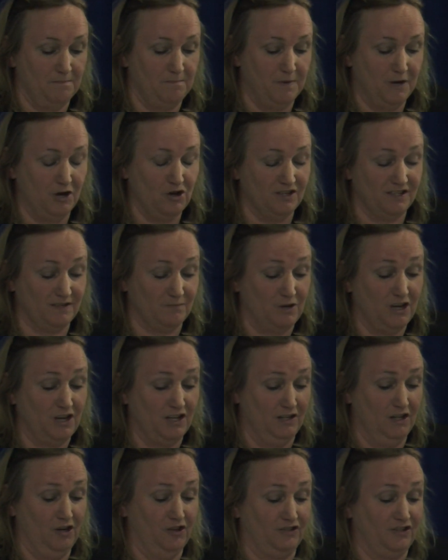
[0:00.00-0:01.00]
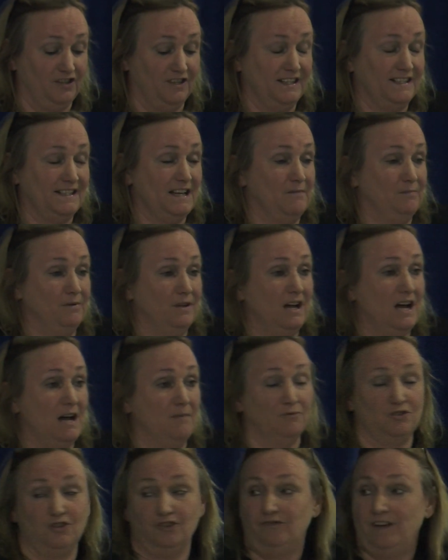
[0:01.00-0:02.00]
because we can look to an example that
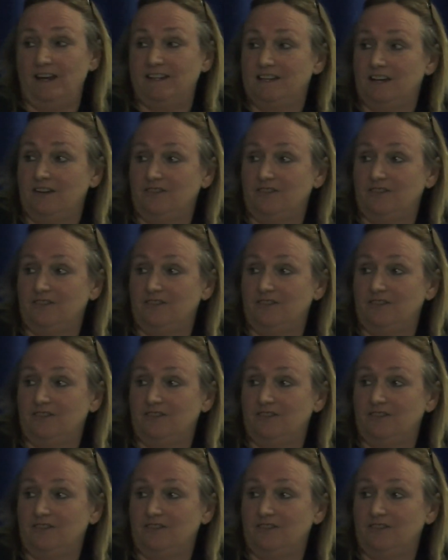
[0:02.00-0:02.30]
happened. You read